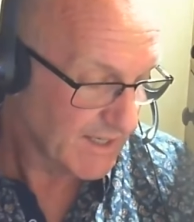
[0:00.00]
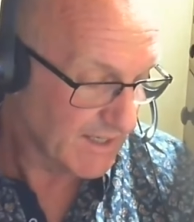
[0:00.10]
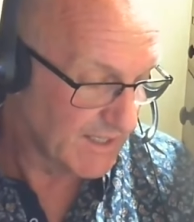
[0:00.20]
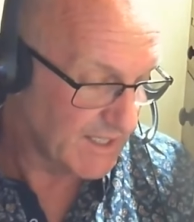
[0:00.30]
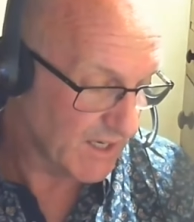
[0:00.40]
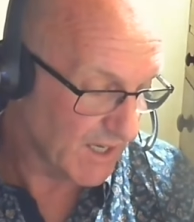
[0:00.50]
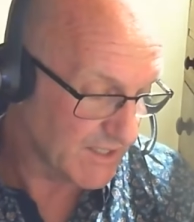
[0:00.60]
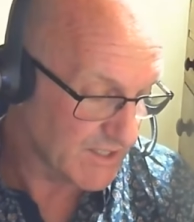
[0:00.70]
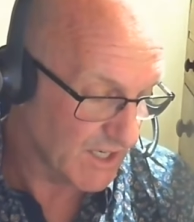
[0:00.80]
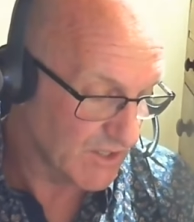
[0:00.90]
Legal
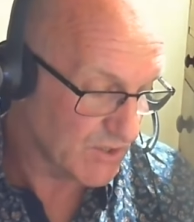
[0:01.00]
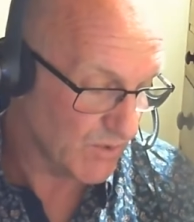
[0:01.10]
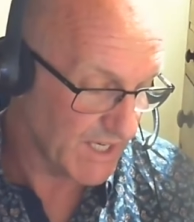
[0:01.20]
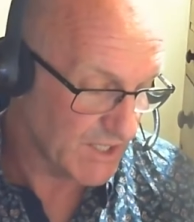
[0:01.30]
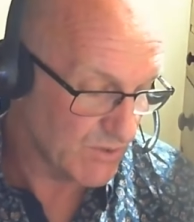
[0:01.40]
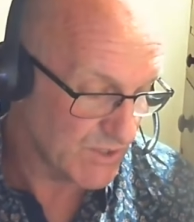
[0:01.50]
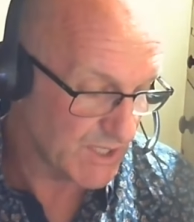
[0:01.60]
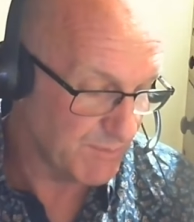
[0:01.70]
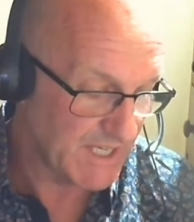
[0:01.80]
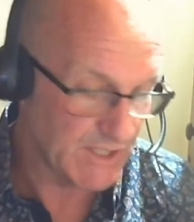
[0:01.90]
and Social Issues
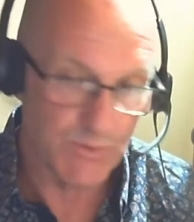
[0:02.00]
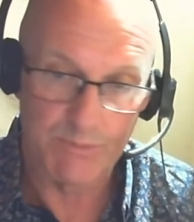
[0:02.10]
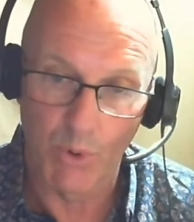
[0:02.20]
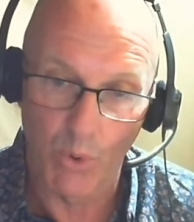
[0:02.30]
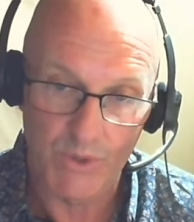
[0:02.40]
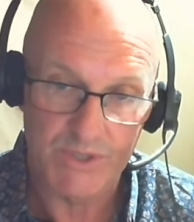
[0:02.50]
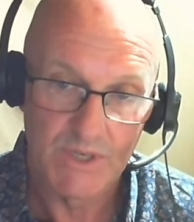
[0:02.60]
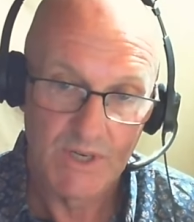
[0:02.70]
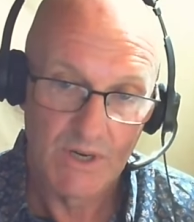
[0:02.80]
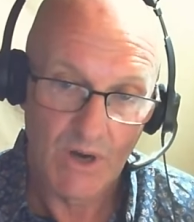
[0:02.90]
Committee's report
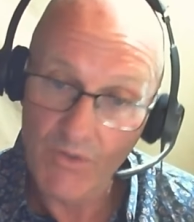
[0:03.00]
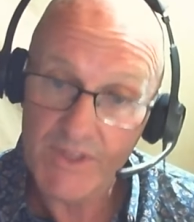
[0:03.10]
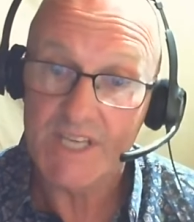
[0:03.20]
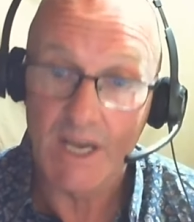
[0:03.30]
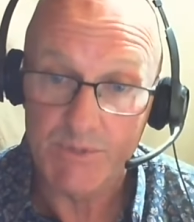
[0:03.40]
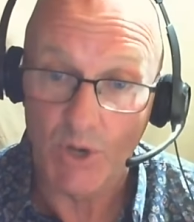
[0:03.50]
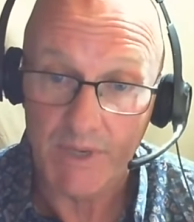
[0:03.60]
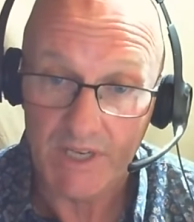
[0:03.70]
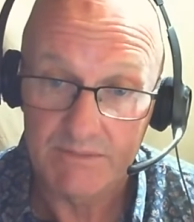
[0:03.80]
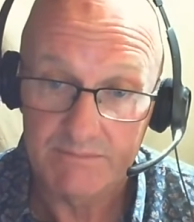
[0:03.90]
on the same
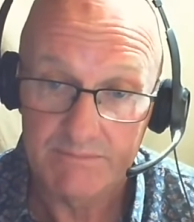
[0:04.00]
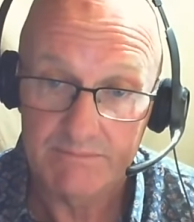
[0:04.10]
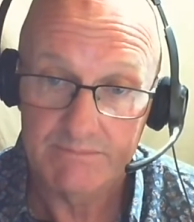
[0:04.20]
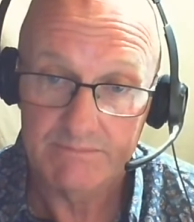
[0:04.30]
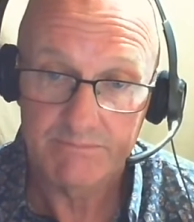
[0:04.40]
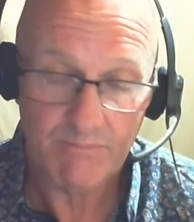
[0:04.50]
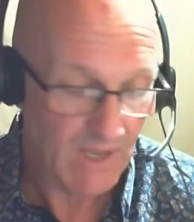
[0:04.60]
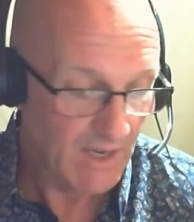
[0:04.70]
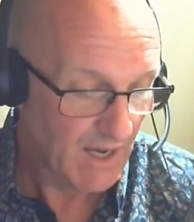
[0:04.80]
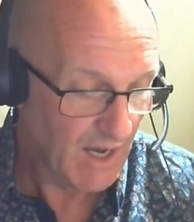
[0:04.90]
topic.
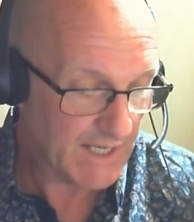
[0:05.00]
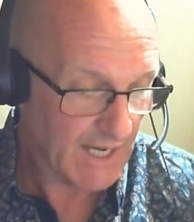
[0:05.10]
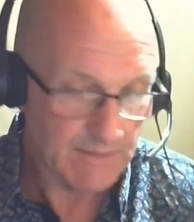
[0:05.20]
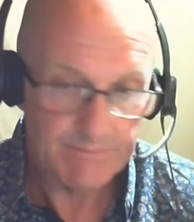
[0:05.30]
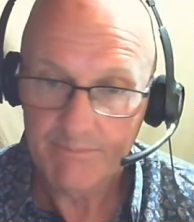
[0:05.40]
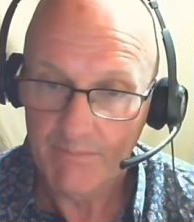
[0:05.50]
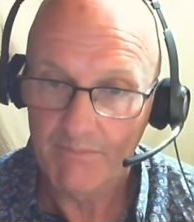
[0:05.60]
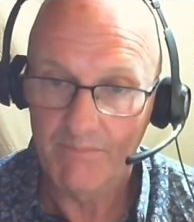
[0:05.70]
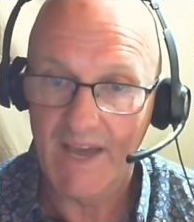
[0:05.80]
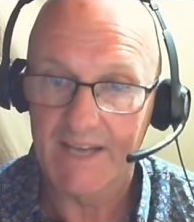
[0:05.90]
Okay,
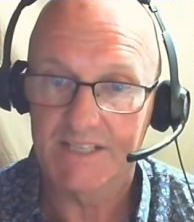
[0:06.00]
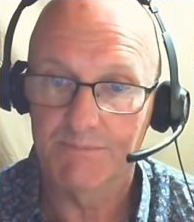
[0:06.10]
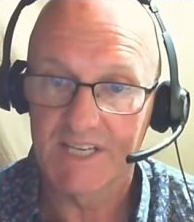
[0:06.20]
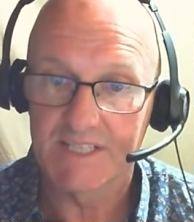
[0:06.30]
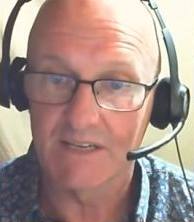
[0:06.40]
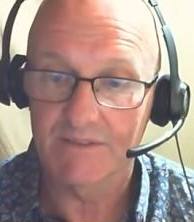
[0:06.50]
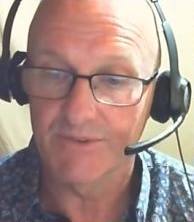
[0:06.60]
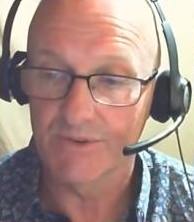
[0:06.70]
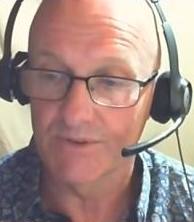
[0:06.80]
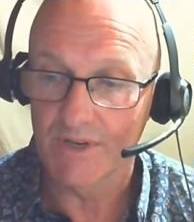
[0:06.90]
that's me done
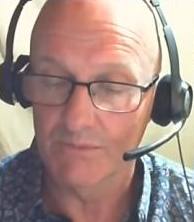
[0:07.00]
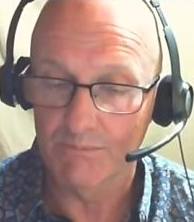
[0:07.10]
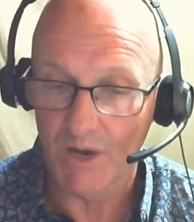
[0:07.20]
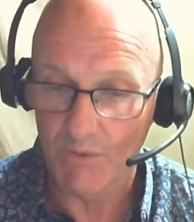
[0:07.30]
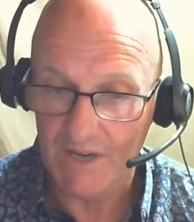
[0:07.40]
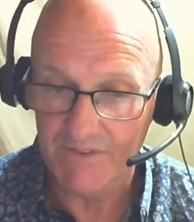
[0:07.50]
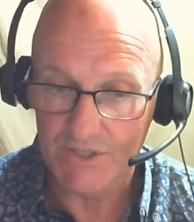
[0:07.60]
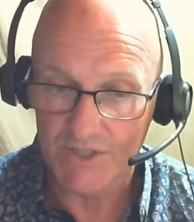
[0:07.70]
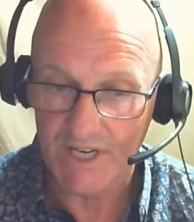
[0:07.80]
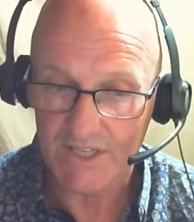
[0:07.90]
by way of
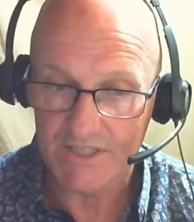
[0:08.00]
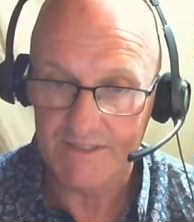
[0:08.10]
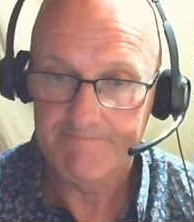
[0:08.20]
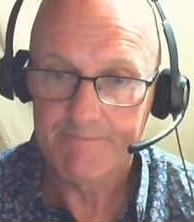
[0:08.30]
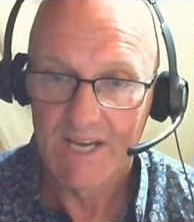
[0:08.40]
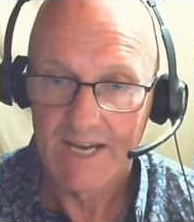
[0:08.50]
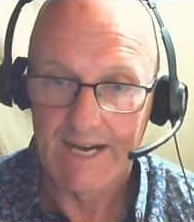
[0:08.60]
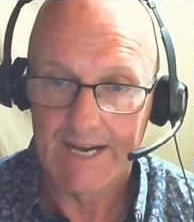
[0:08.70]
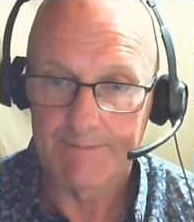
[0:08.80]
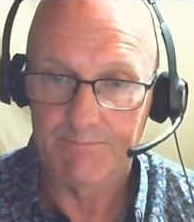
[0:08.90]
introduction.
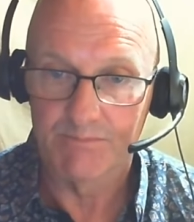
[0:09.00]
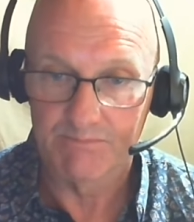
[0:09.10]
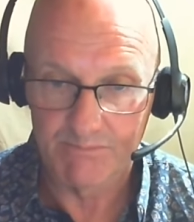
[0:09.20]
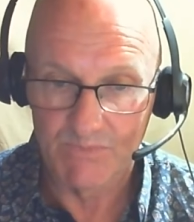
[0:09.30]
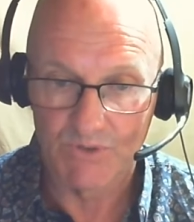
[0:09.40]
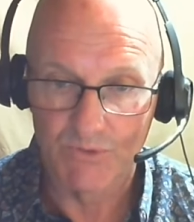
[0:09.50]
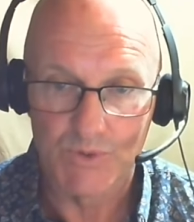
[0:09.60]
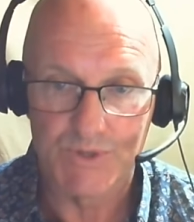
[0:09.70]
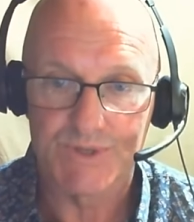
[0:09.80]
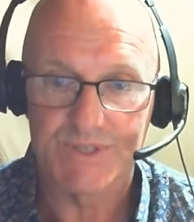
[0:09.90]
Look
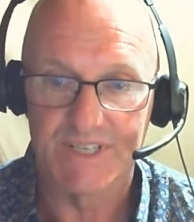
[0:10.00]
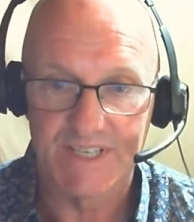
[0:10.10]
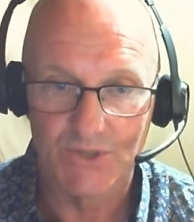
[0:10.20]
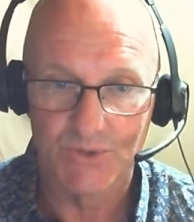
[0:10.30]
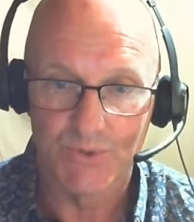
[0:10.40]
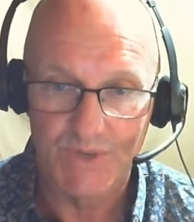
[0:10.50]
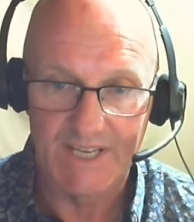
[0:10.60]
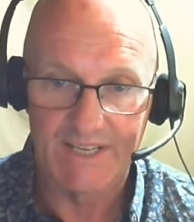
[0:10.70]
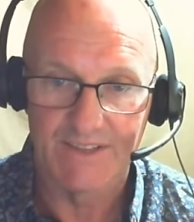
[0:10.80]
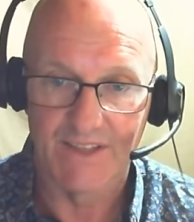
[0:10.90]
forward to seeing you
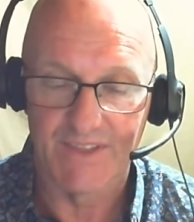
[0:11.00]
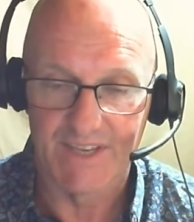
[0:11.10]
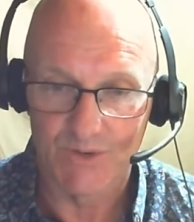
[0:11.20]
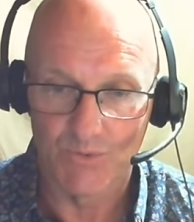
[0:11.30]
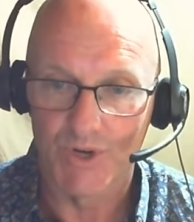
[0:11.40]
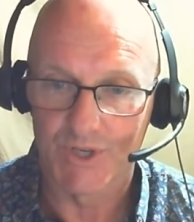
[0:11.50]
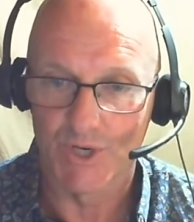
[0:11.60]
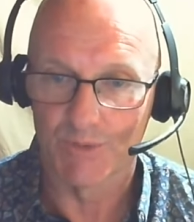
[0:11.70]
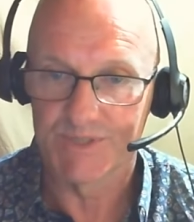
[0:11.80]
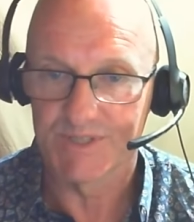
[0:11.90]
in the
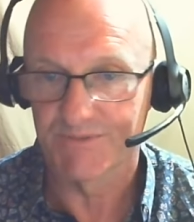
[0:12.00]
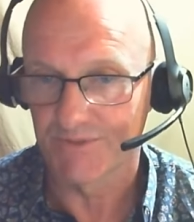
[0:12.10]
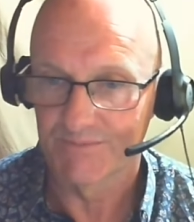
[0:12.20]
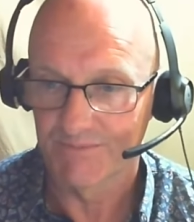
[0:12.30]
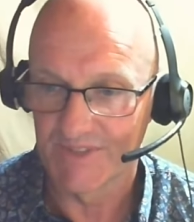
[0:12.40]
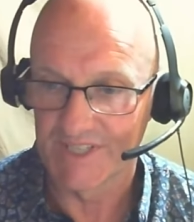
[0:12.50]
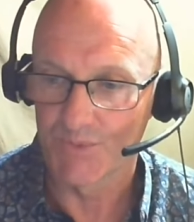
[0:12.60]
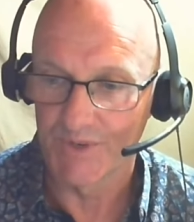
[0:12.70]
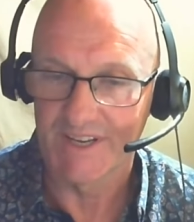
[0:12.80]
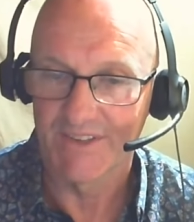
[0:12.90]
workshops
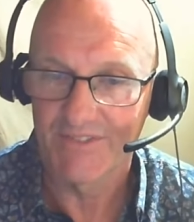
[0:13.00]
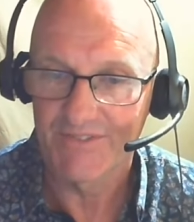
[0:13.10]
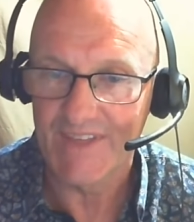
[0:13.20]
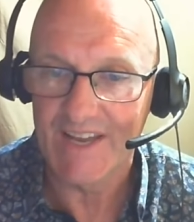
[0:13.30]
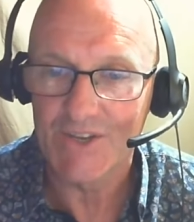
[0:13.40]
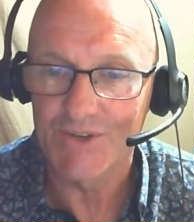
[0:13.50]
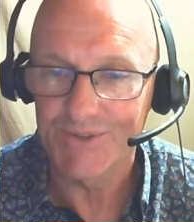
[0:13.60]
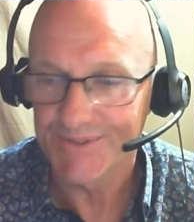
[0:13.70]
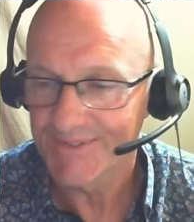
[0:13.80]
this week. Thank you.